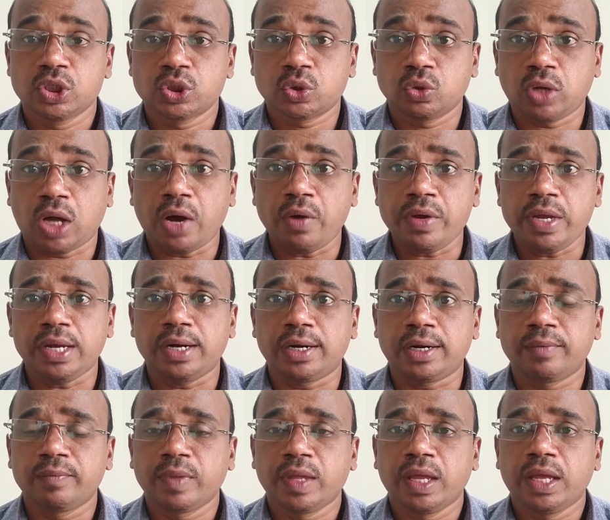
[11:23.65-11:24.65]
So now
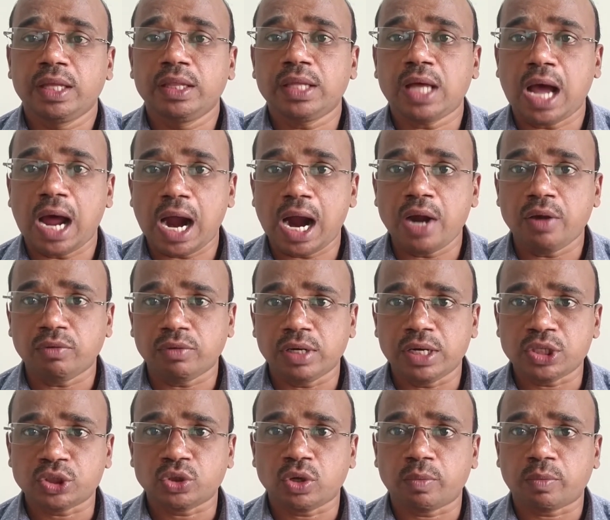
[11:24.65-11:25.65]
here in the
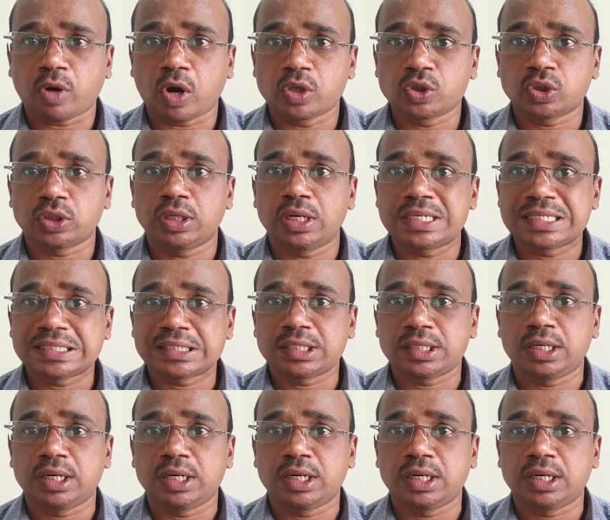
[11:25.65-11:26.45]
articulation of consonants T,